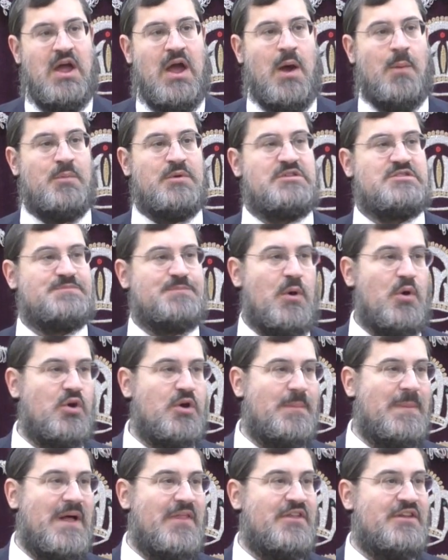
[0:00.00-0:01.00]
And we spoke
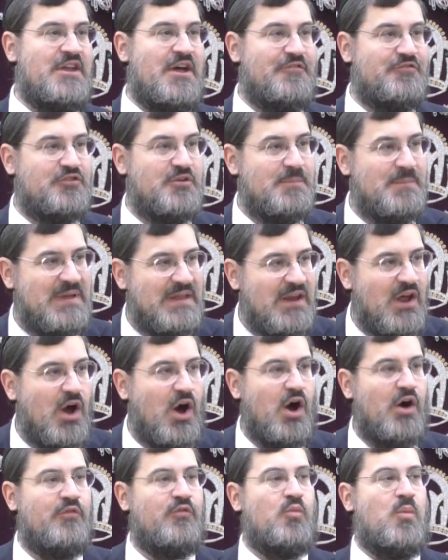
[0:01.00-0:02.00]
about the nafkamina
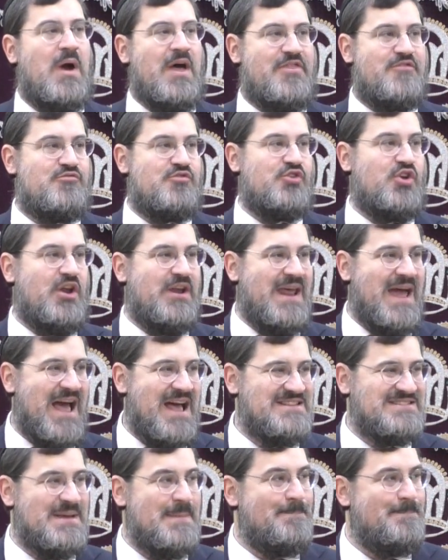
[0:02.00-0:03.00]
of whether or not it
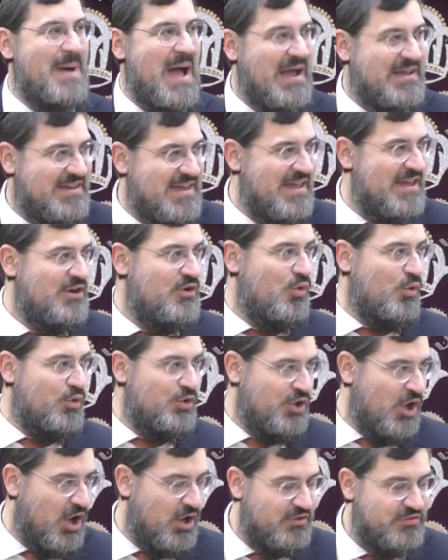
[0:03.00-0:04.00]
has a backing or
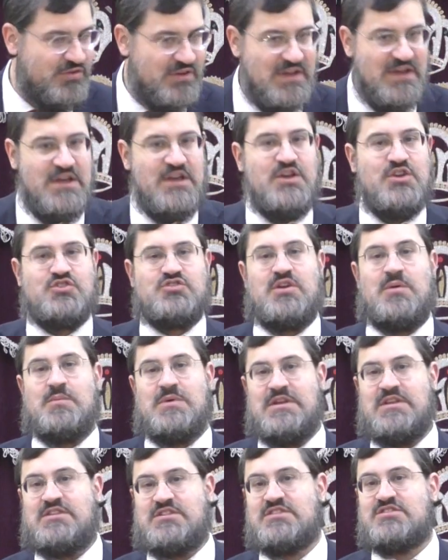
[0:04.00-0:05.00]
not. So
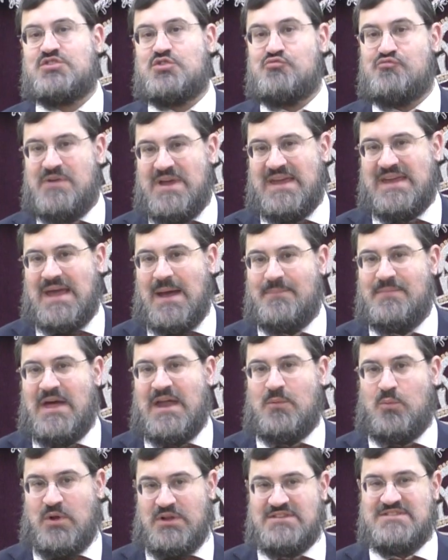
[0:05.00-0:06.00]
just to recap
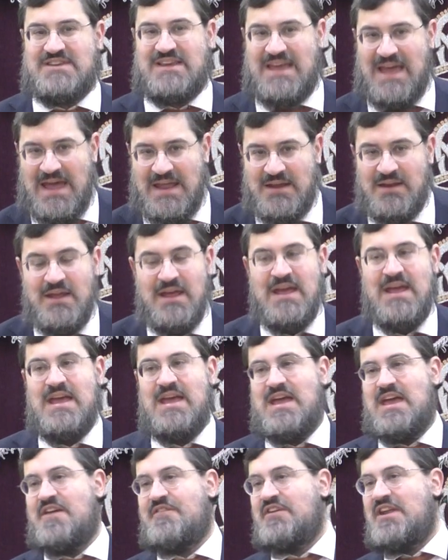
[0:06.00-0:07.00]
that once again,
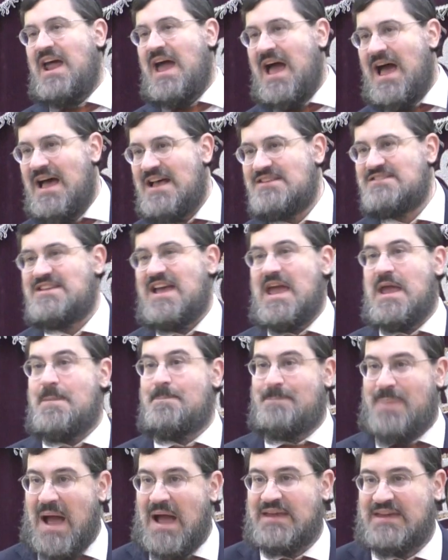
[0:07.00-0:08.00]
if it has a
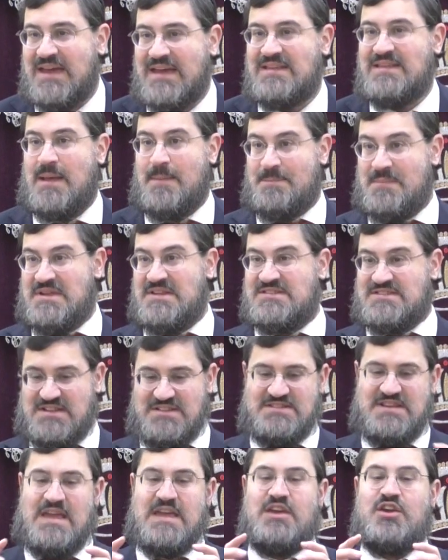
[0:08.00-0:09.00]
backing, that means
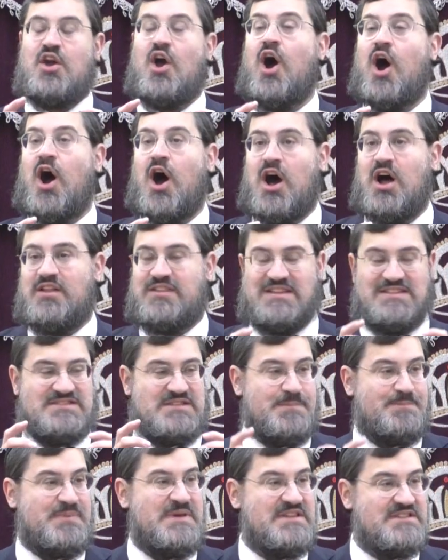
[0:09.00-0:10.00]
it's a card, it's
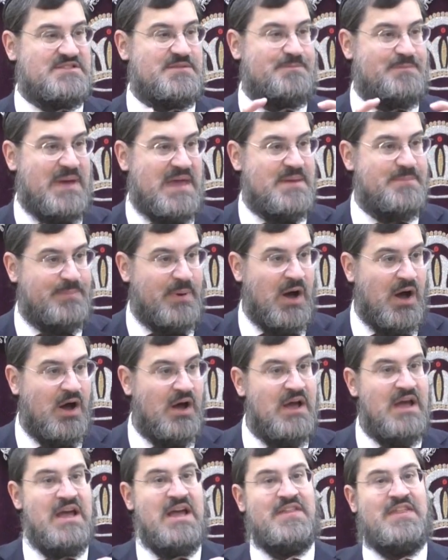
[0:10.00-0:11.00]
a piece of paper
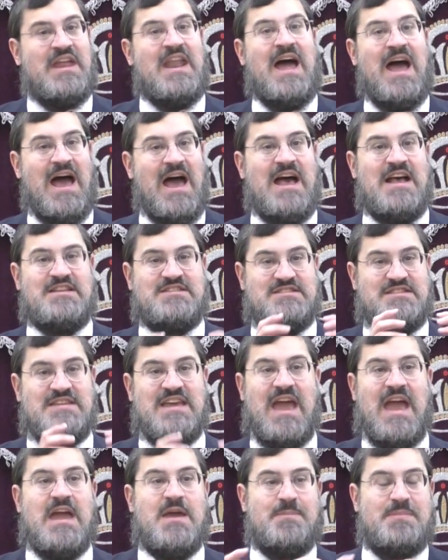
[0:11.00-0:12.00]
that has the
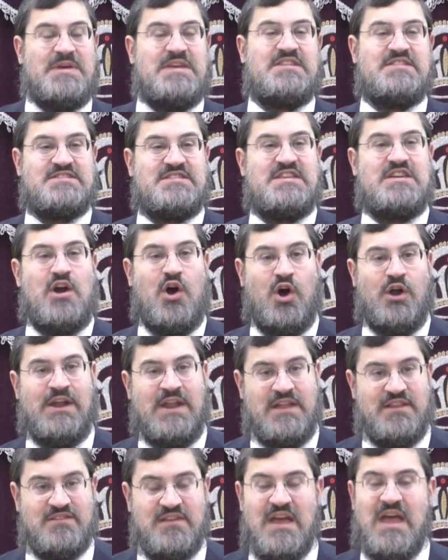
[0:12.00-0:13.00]
ABC on
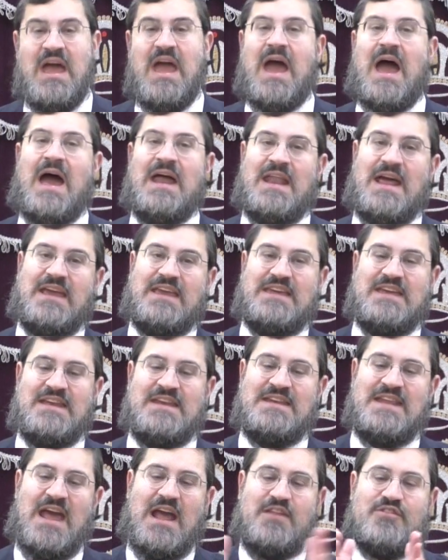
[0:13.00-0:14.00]
it, and I
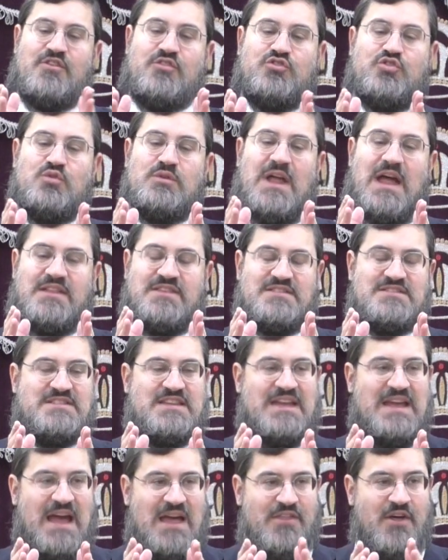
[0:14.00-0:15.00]
connect the two letters
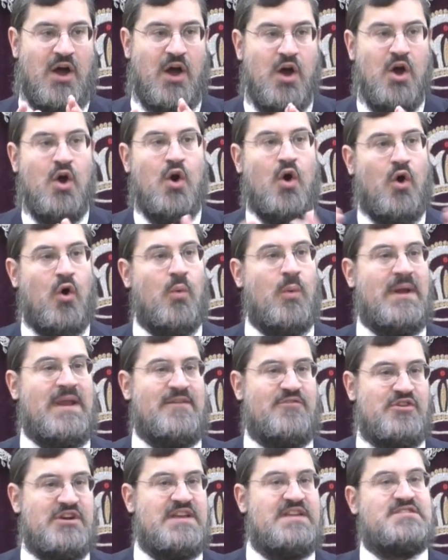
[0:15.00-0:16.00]
together, or
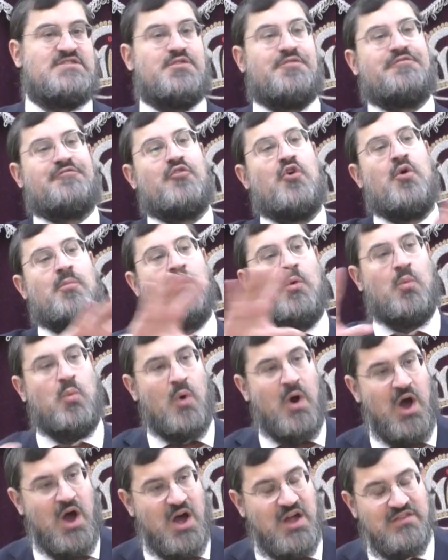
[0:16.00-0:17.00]
whatever it is, to form a
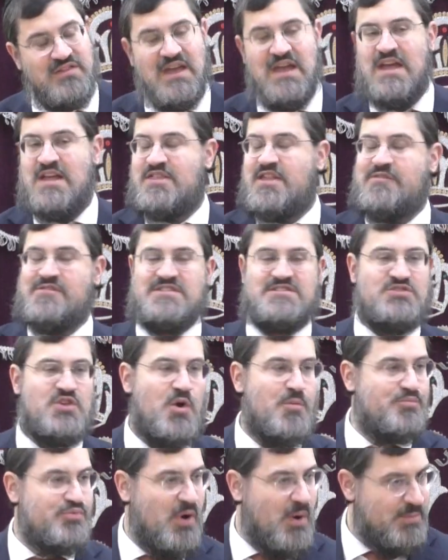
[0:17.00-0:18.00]
word, there is
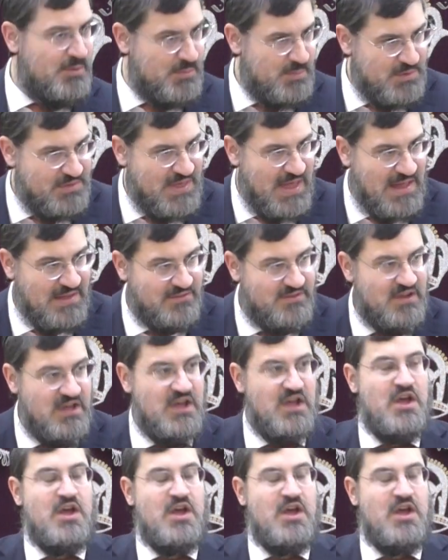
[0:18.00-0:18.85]
no problem with that.